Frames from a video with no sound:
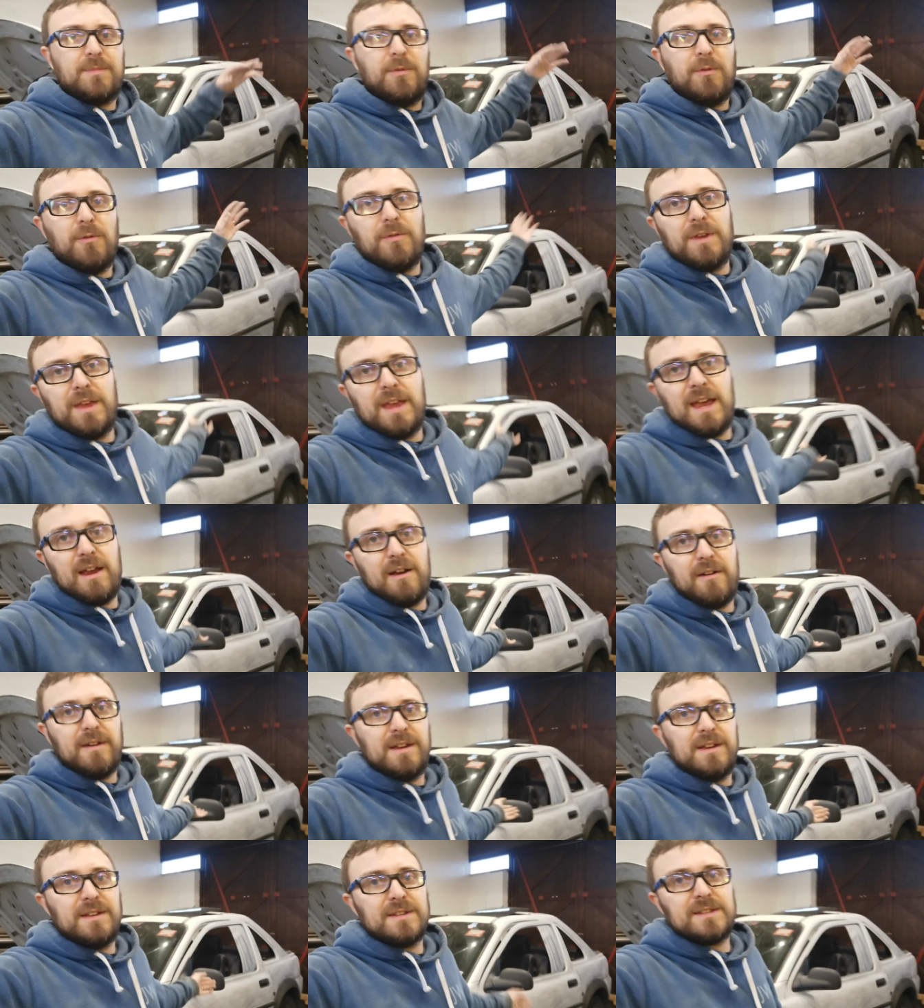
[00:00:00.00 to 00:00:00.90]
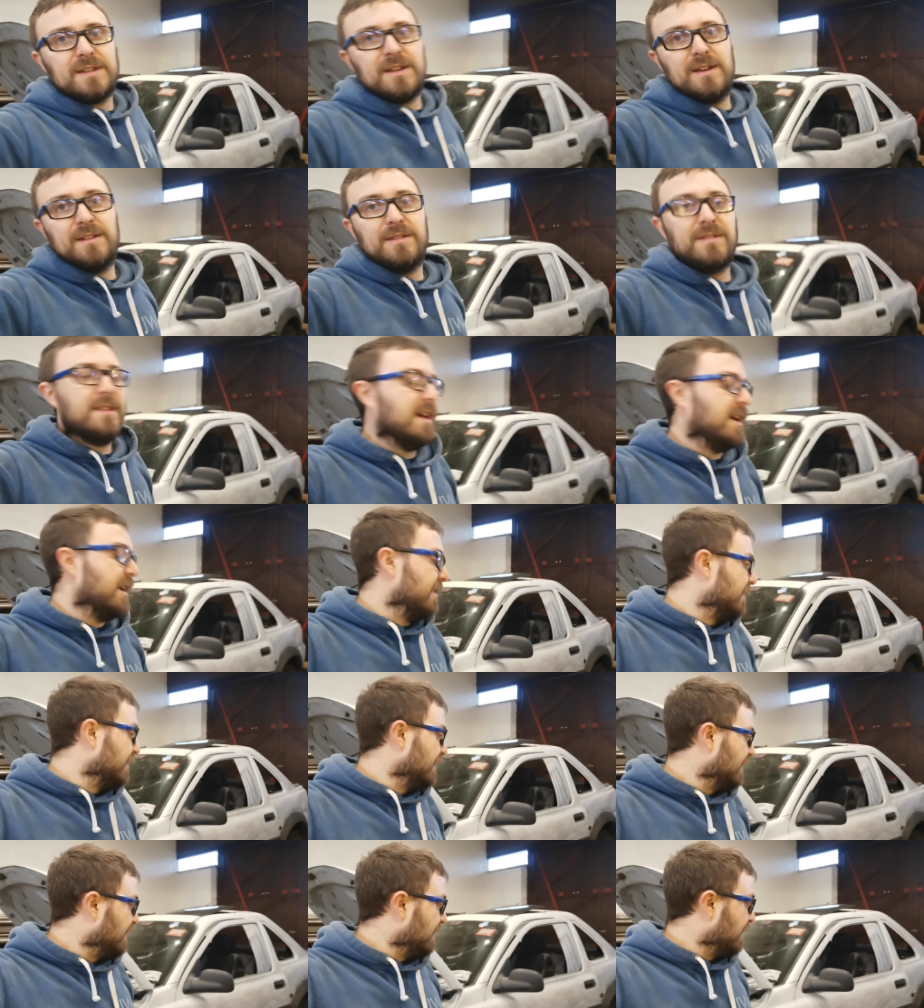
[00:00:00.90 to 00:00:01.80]
up all the areas, and
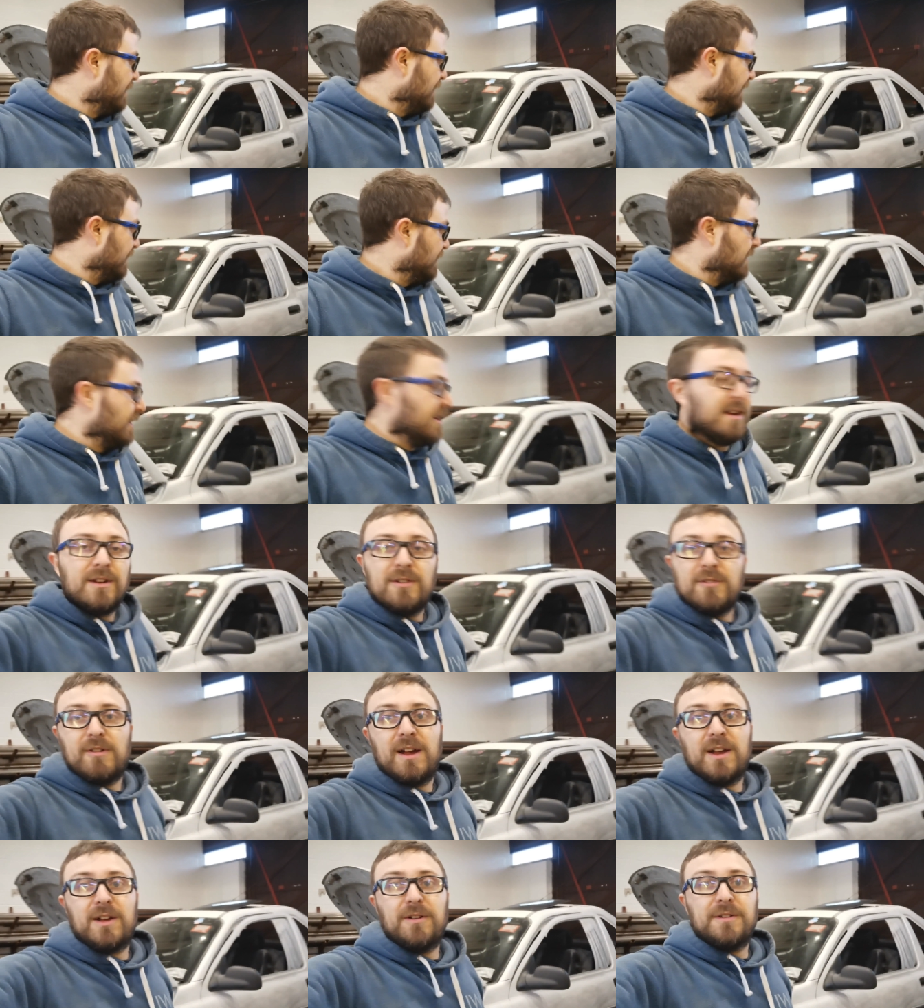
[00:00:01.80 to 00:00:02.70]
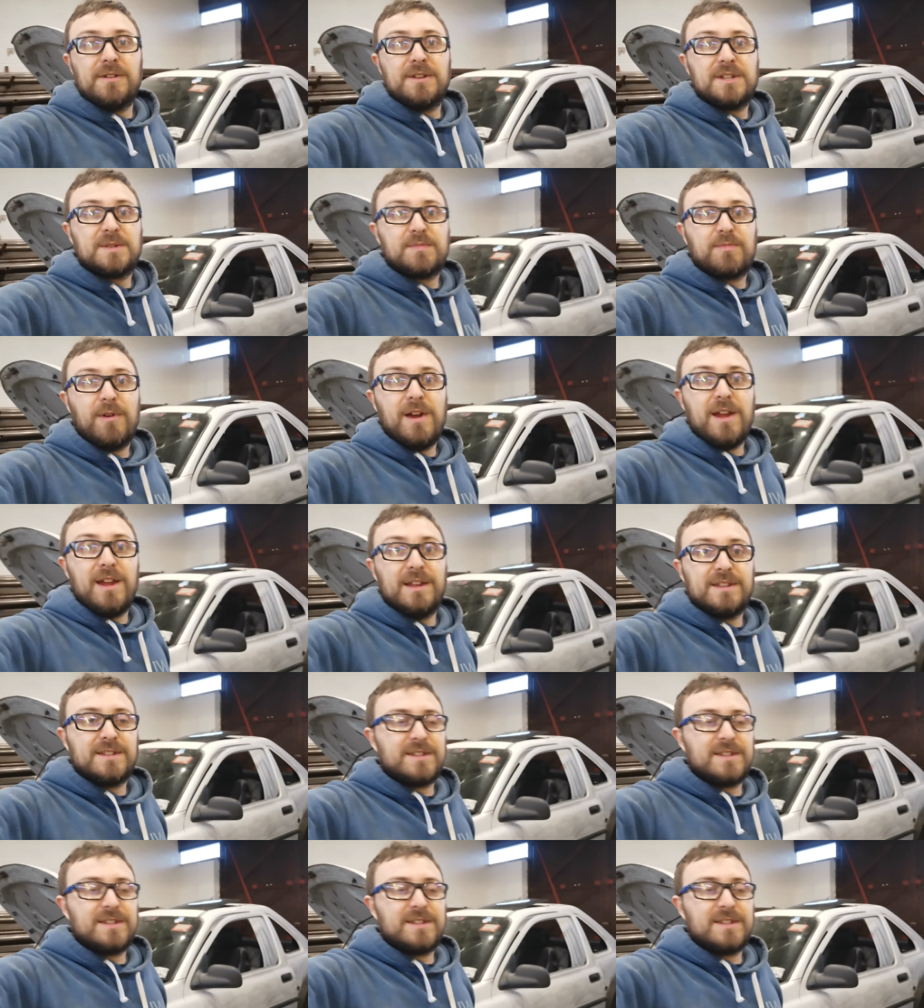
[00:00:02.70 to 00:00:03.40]
then crack on and spray it.